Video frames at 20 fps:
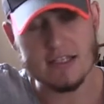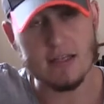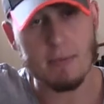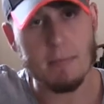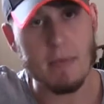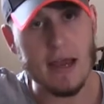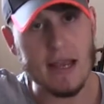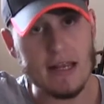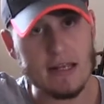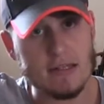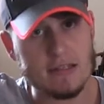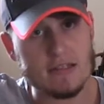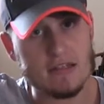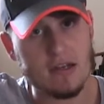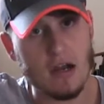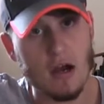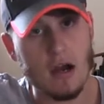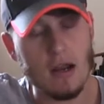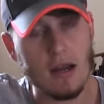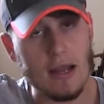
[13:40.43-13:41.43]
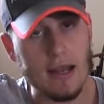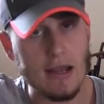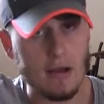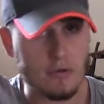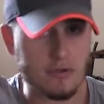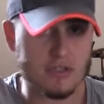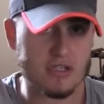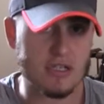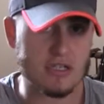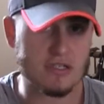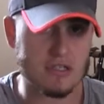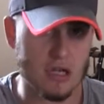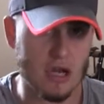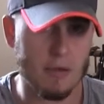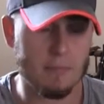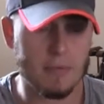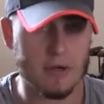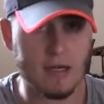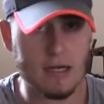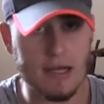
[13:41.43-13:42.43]
main cigar lounge, the
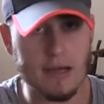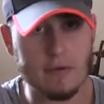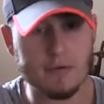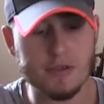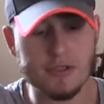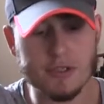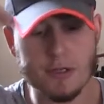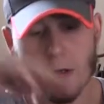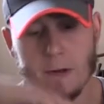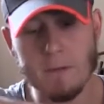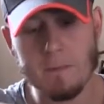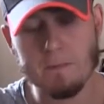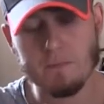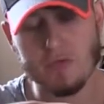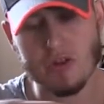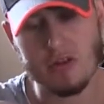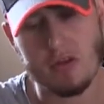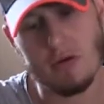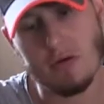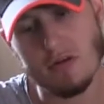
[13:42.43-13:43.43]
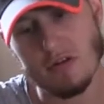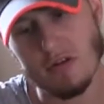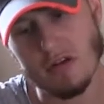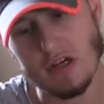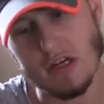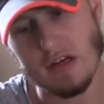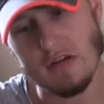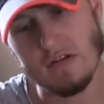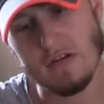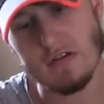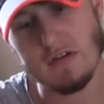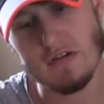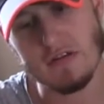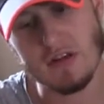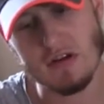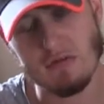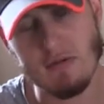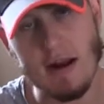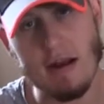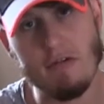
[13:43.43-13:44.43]
sampling lounge.
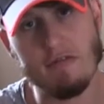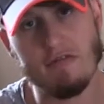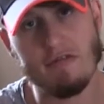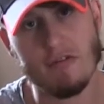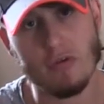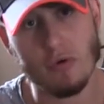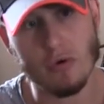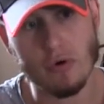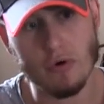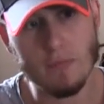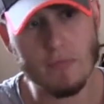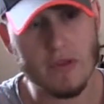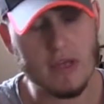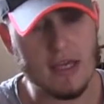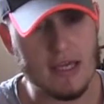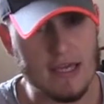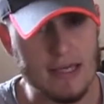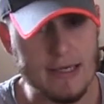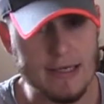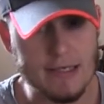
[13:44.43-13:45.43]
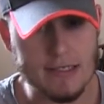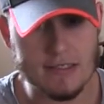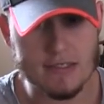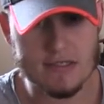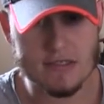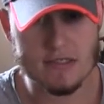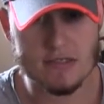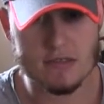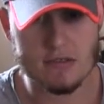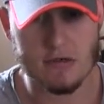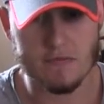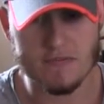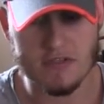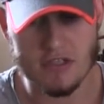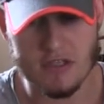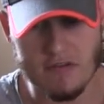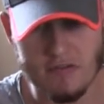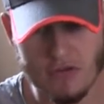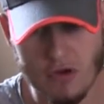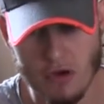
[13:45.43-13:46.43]
The ground floor is
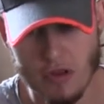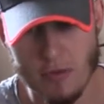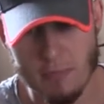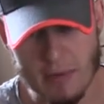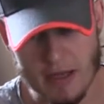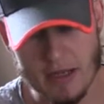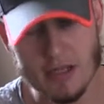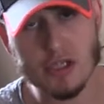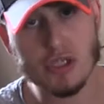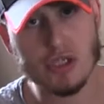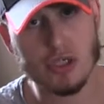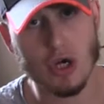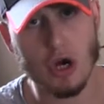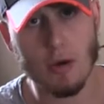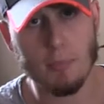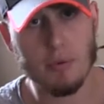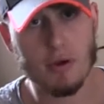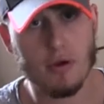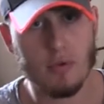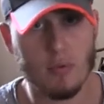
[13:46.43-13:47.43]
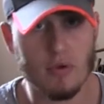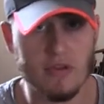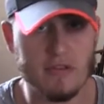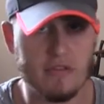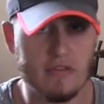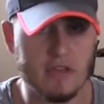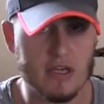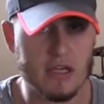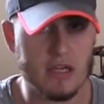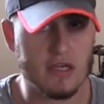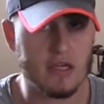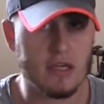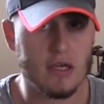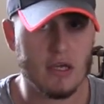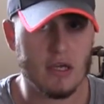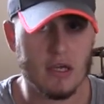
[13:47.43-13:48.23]
obviously, you've got the big shop with the